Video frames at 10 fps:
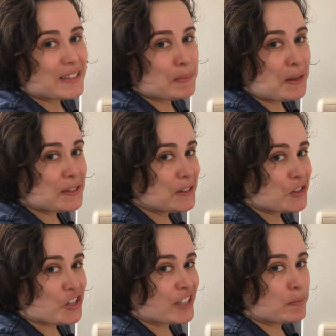Smells
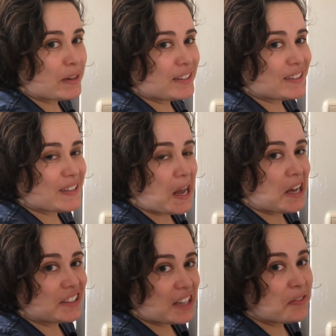delicious, but it's
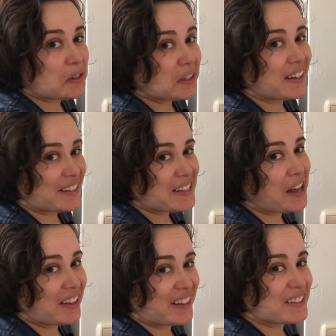definitely an
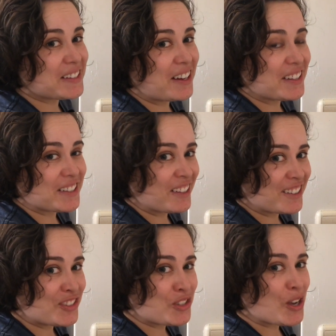Italian
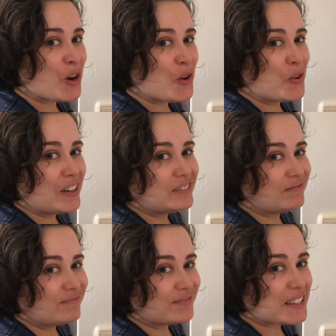sausage, so
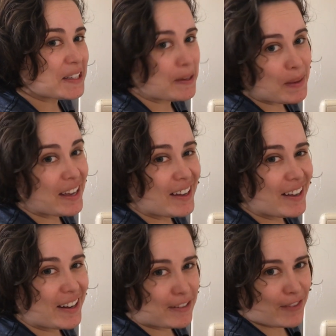it's going to be
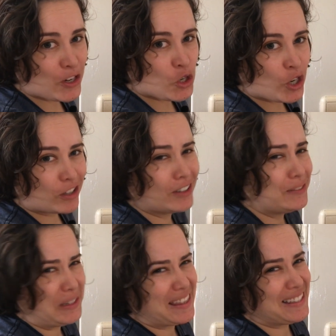an adventure
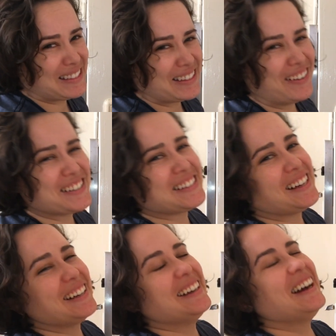with this
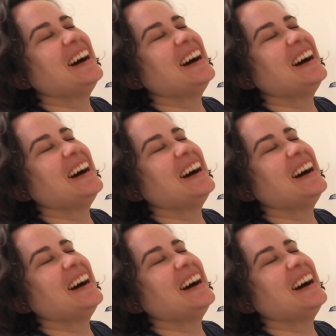salsa.